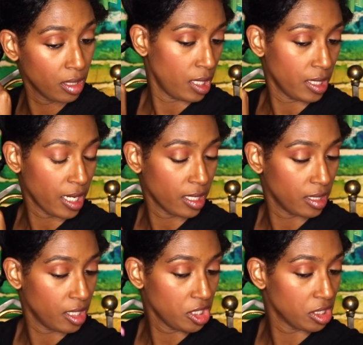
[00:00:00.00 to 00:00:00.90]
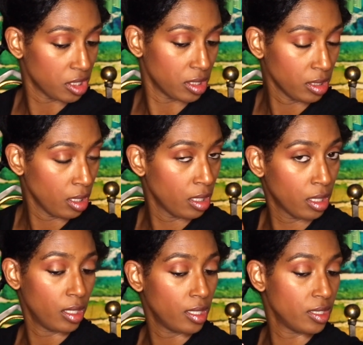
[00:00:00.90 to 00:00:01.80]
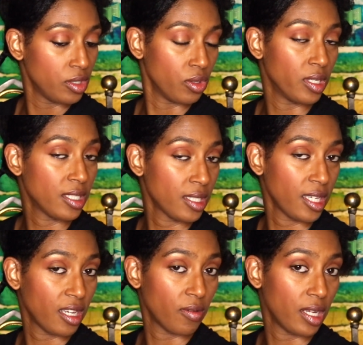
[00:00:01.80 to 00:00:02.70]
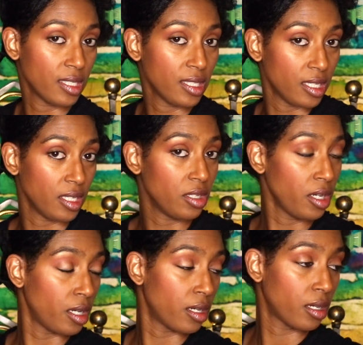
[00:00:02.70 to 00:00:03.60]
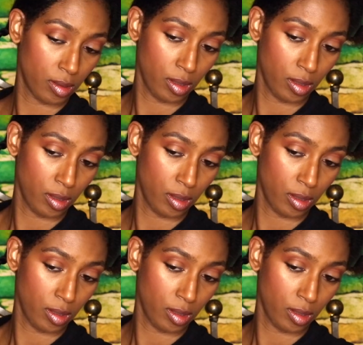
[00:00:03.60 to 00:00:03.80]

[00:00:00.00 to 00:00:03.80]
and that conditioner is doing its thing while it's sitting in your hair.